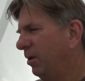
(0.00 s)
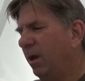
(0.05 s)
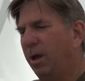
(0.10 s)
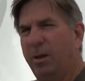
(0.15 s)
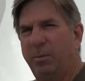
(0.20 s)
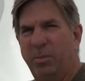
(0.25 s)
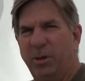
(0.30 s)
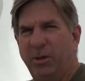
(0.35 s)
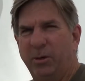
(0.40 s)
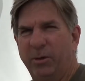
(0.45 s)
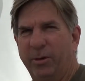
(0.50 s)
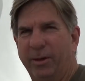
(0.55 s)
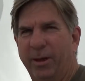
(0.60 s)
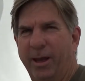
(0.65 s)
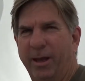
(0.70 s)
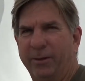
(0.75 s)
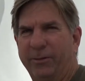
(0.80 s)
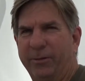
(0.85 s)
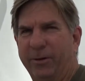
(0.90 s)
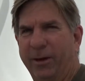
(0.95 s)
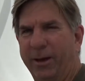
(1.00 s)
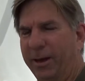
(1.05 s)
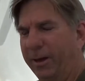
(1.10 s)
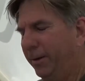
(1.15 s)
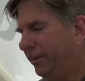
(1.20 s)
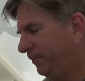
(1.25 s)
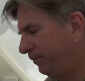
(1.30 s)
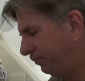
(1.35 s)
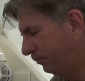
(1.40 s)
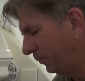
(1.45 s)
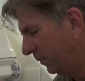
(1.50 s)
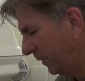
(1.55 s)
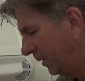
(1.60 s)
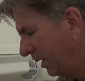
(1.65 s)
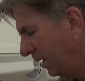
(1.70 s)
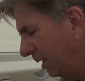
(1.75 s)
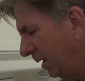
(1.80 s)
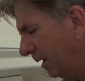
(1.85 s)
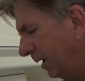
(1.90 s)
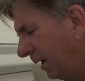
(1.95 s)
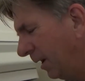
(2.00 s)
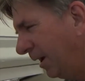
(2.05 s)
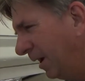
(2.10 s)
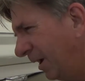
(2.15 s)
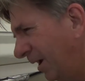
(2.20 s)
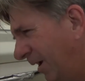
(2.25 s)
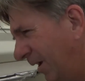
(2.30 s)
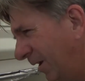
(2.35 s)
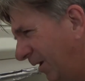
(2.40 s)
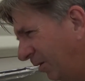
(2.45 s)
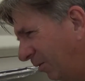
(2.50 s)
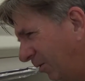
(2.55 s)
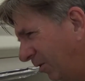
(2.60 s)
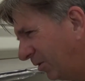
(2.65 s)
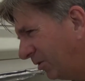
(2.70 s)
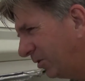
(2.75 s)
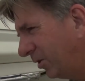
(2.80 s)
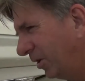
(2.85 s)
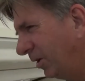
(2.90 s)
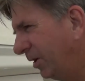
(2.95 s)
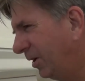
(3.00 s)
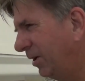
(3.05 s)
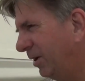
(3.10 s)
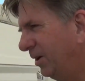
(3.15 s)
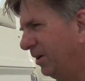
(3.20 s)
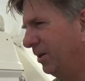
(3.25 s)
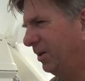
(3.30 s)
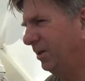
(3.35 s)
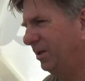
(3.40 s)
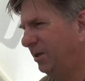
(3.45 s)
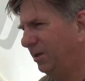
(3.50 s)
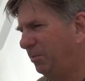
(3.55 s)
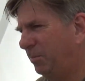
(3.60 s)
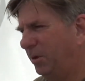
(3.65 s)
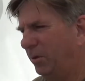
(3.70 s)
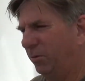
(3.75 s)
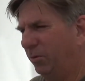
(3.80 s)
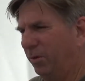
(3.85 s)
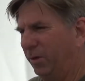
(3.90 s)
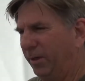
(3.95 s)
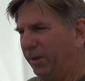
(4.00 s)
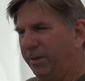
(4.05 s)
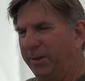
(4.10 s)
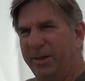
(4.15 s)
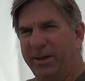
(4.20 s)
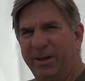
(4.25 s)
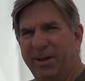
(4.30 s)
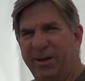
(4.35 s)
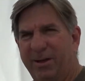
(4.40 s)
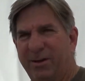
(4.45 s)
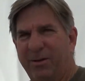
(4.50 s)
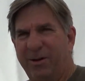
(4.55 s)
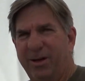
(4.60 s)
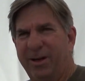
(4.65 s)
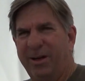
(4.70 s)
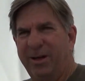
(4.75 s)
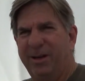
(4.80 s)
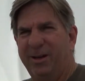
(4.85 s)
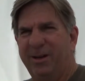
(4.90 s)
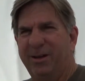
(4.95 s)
I'll be doing that today, and I want to show you a little bit of what he did already.